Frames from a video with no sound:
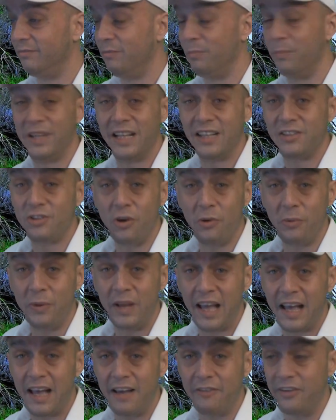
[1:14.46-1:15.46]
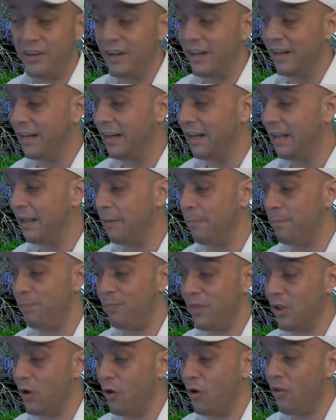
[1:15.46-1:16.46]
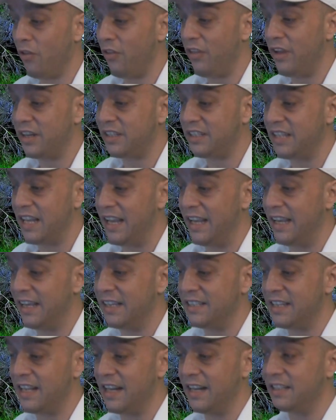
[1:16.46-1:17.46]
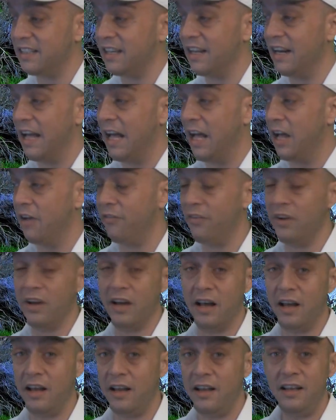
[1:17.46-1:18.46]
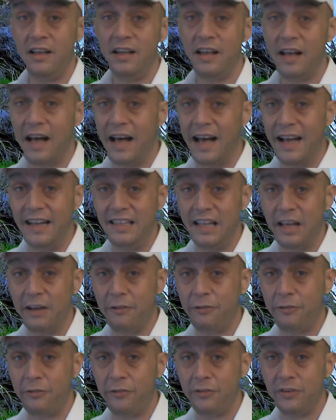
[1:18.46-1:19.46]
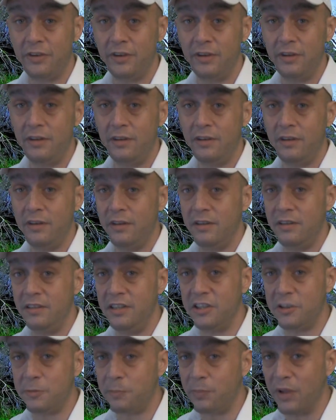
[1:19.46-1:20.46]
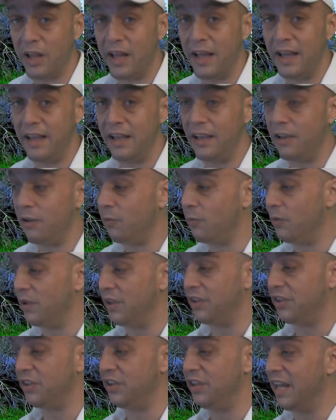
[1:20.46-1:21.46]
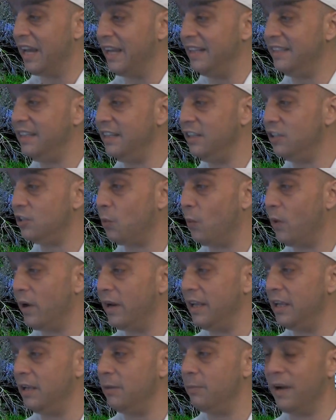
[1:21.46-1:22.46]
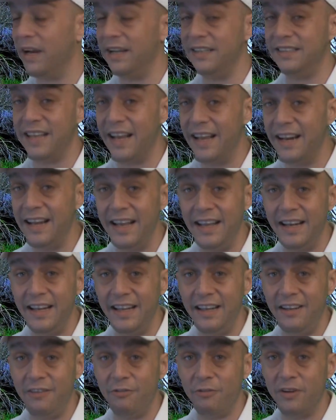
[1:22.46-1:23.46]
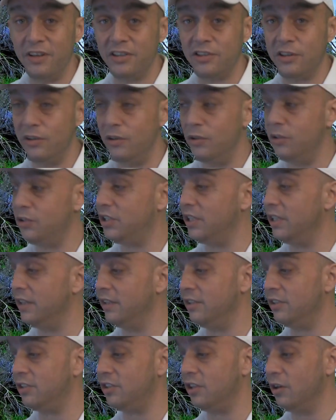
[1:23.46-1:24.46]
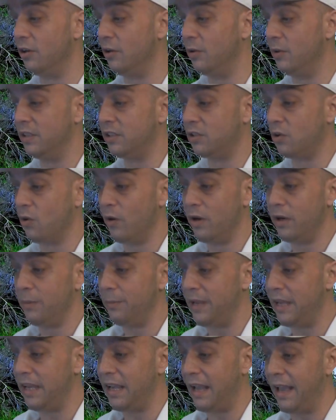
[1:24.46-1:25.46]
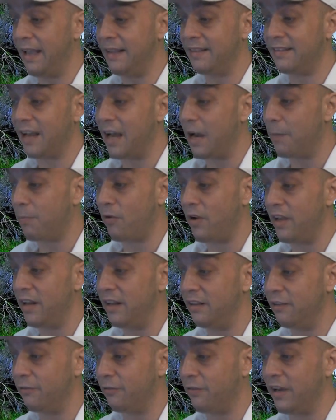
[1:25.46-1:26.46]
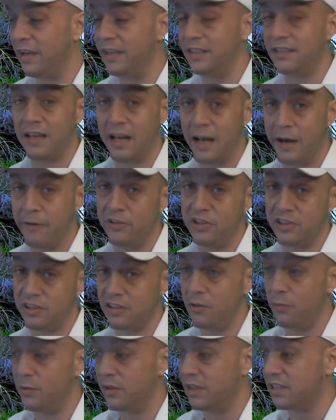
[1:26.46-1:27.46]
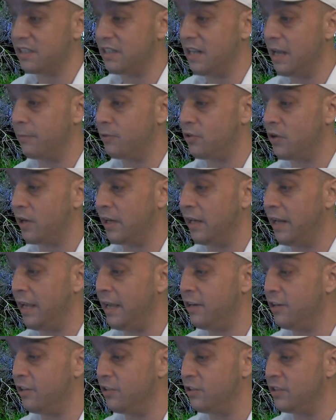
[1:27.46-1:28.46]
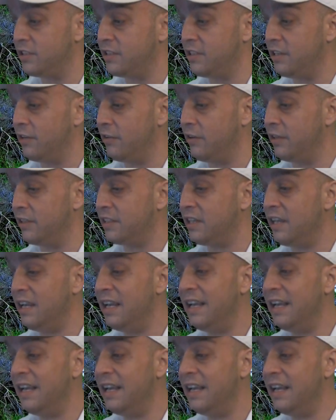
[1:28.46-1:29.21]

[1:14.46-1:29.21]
But that's all we have on it. All they're saying is that it's going to have a high-def display with 1920 by 1080 resolution, so it's going to be a top-rated device, obviously, with the Snapdragon 800 series,